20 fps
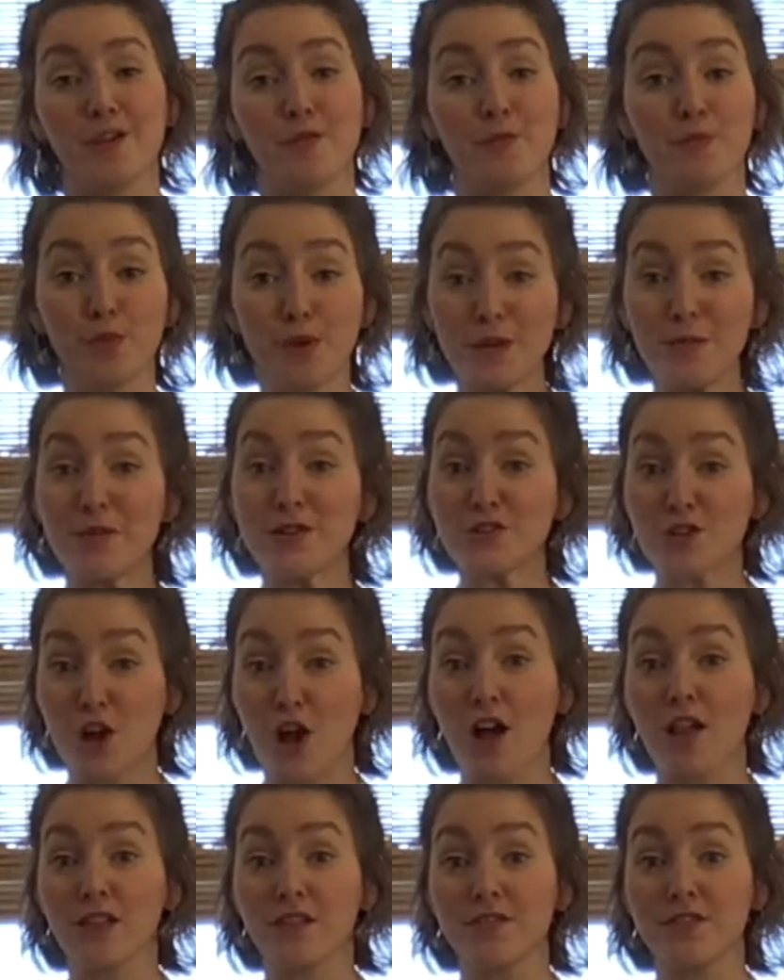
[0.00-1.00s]
pretty much
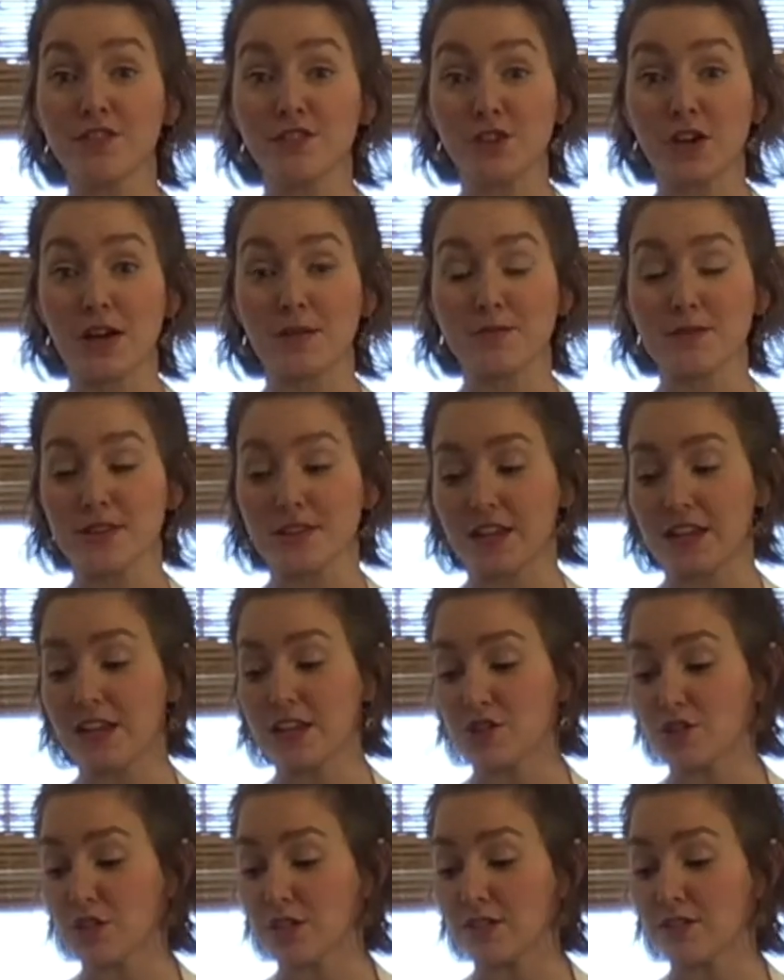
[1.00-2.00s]
all of the jobs in the
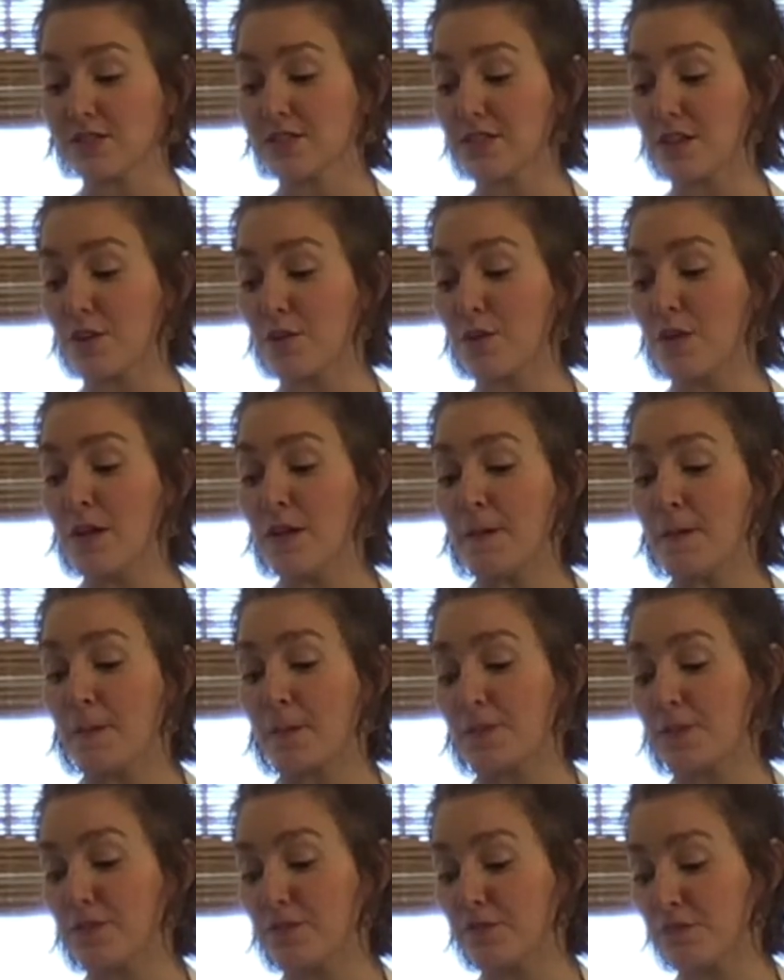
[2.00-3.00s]
kitchen. So
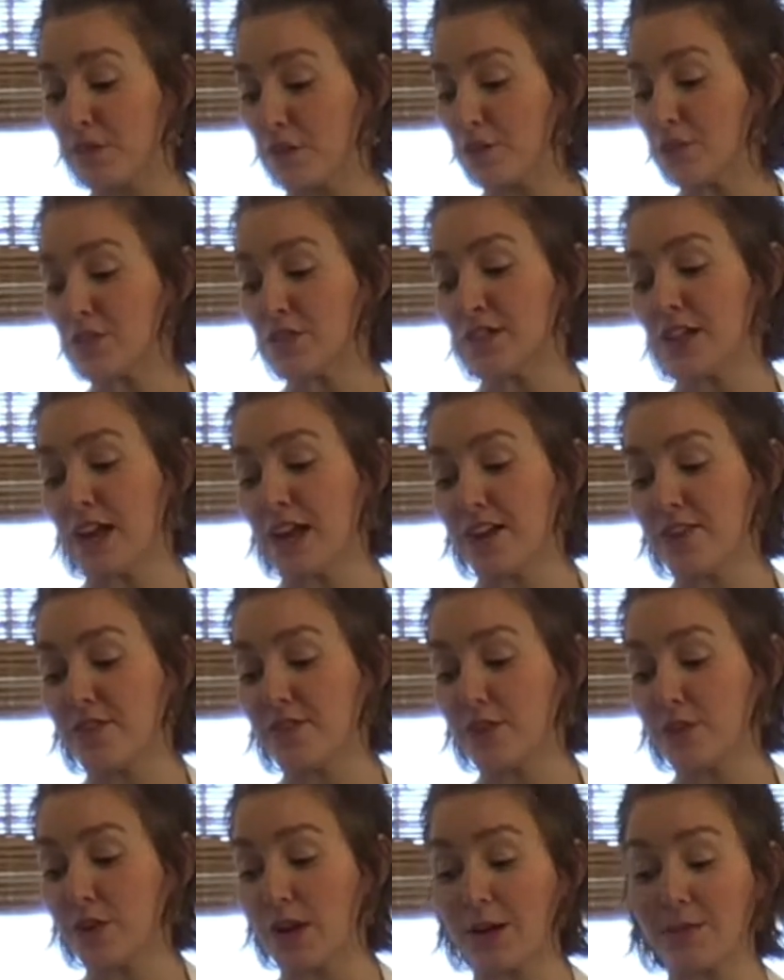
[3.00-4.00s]
the first knife
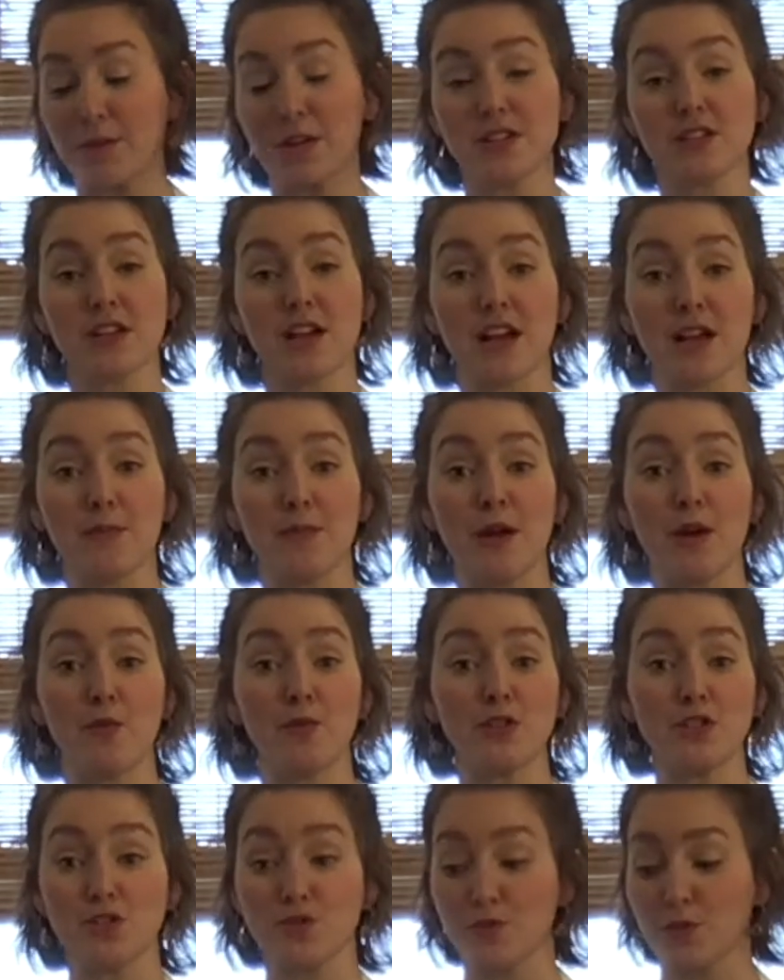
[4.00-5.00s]
that I'm going to talk about, which is